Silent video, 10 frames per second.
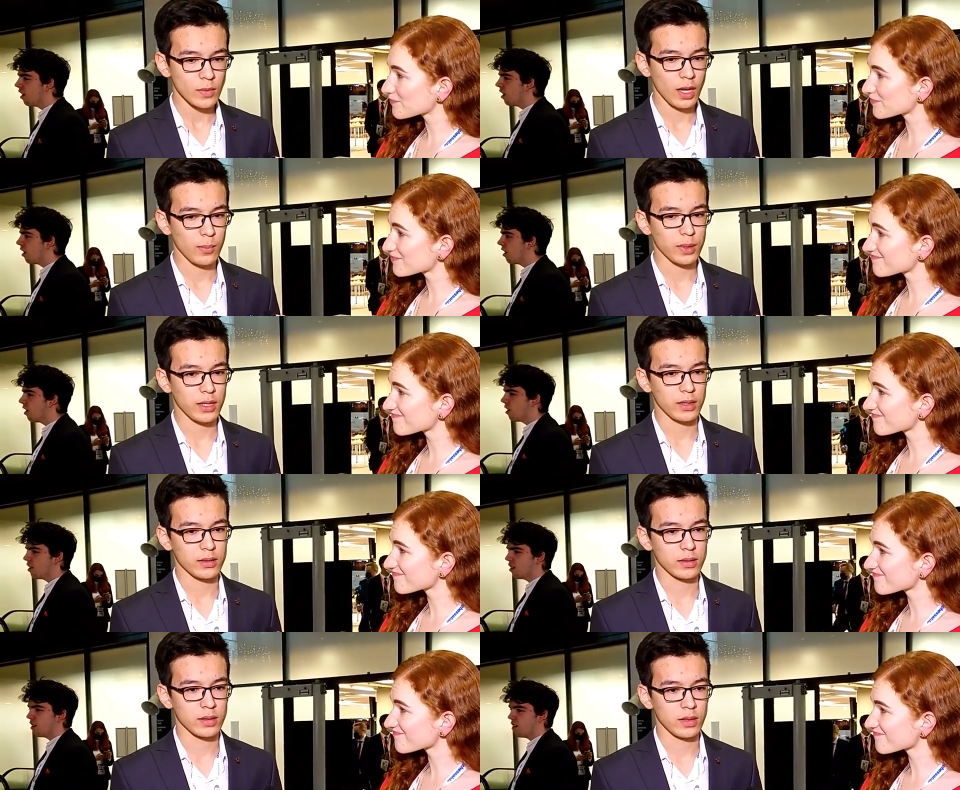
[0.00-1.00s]
Speaker 1: played
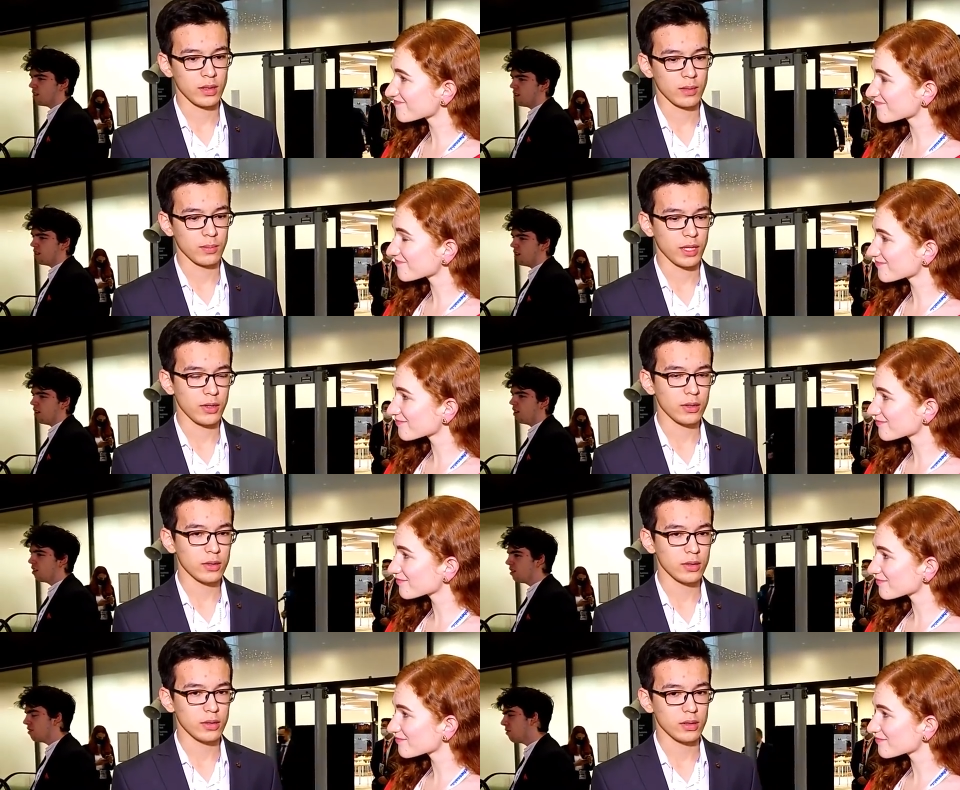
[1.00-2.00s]
better
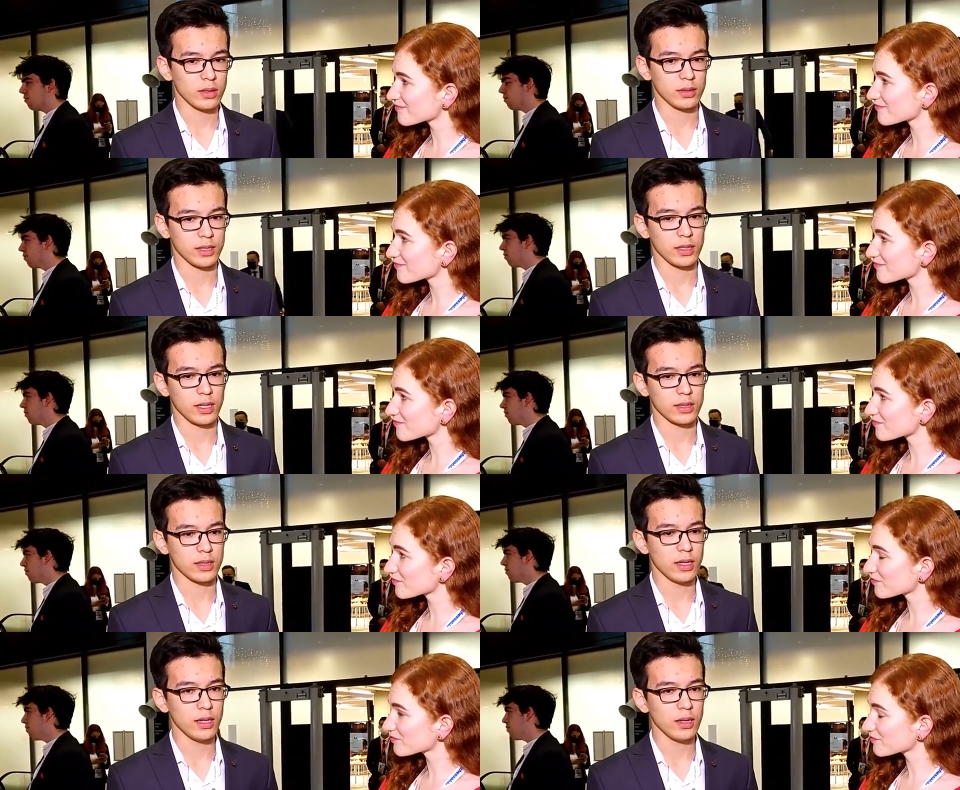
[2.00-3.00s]
than
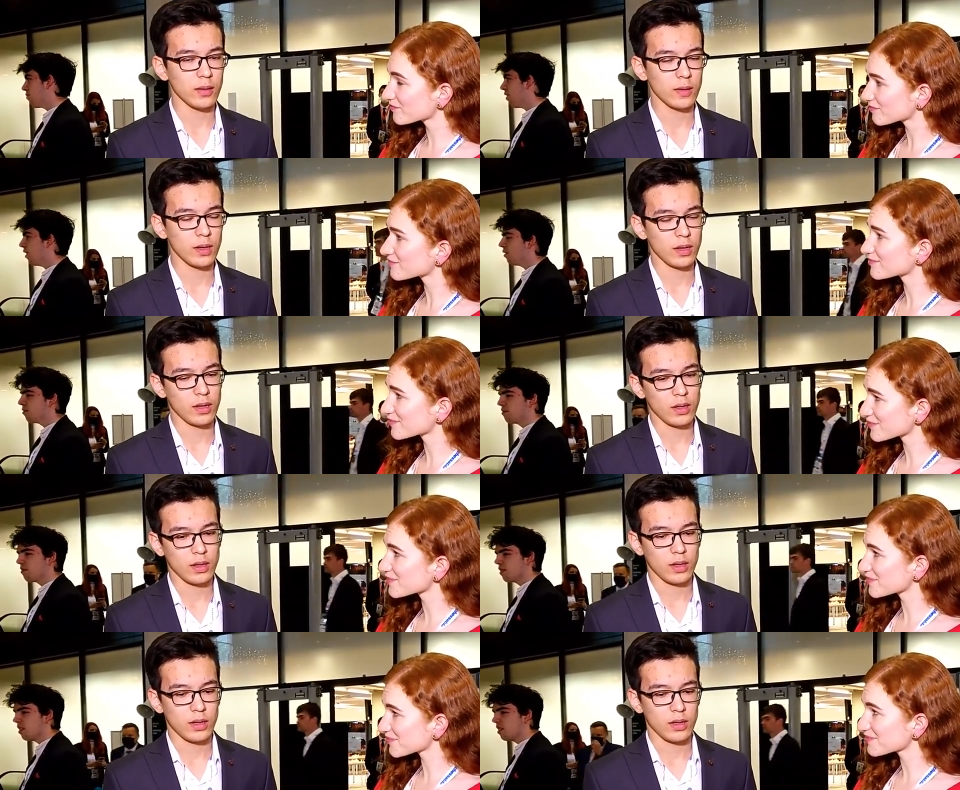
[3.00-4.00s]
yesterday,
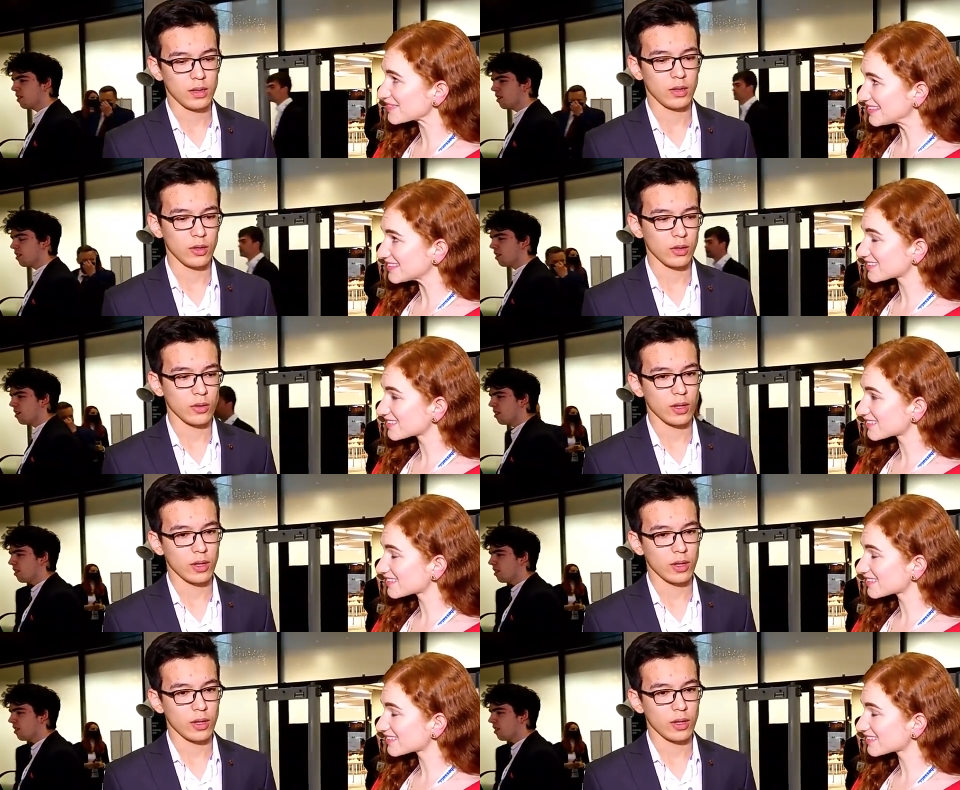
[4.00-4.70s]
although I